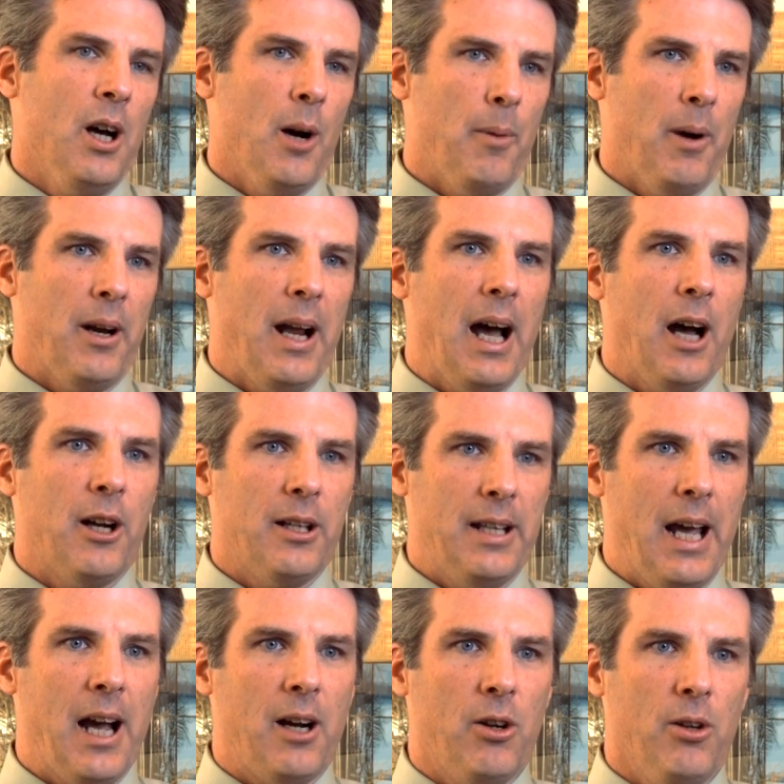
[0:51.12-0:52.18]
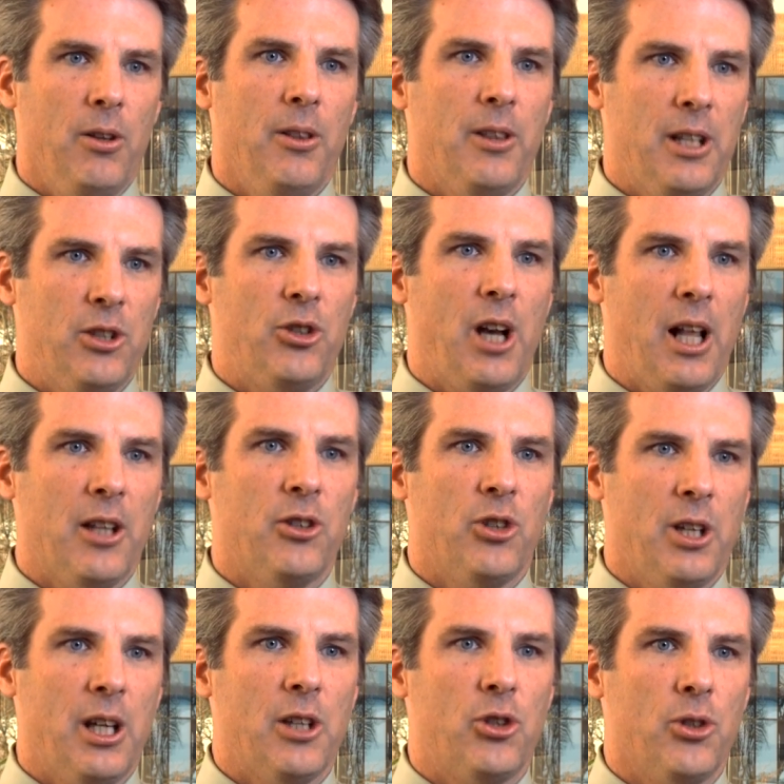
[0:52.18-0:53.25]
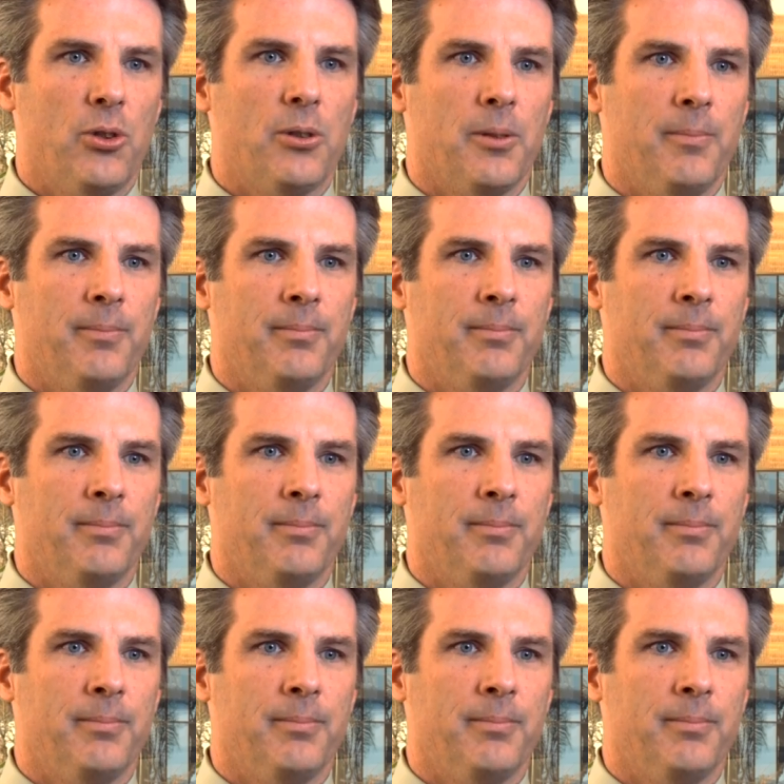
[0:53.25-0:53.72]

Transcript: about how to tackle these challenging issues.